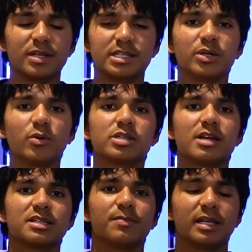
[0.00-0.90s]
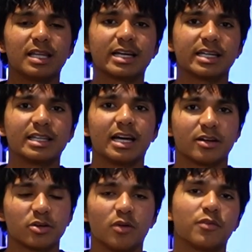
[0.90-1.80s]
but still seems to be lacking
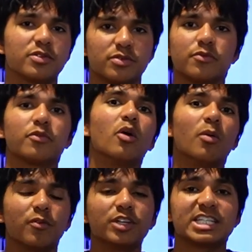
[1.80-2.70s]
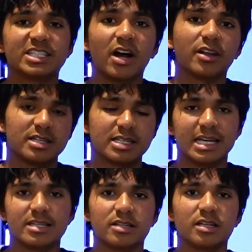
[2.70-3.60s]
that confidence and form from the start of the
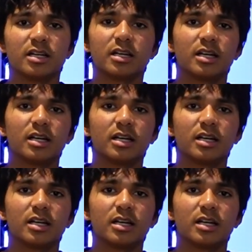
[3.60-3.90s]
season.